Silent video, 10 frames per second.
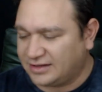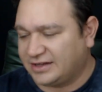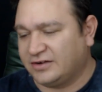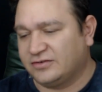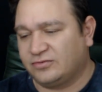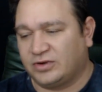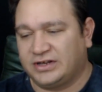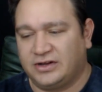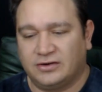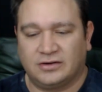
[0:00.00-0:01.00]
Like here's one
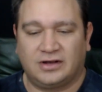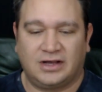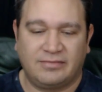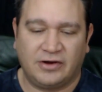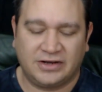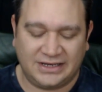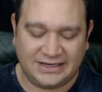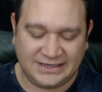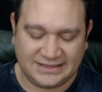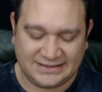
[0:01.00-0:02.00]
here, American
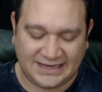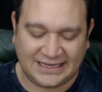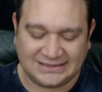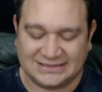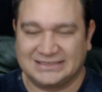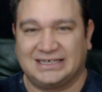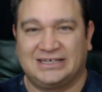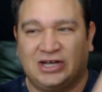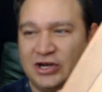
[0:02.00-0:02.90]
Indian Dances, like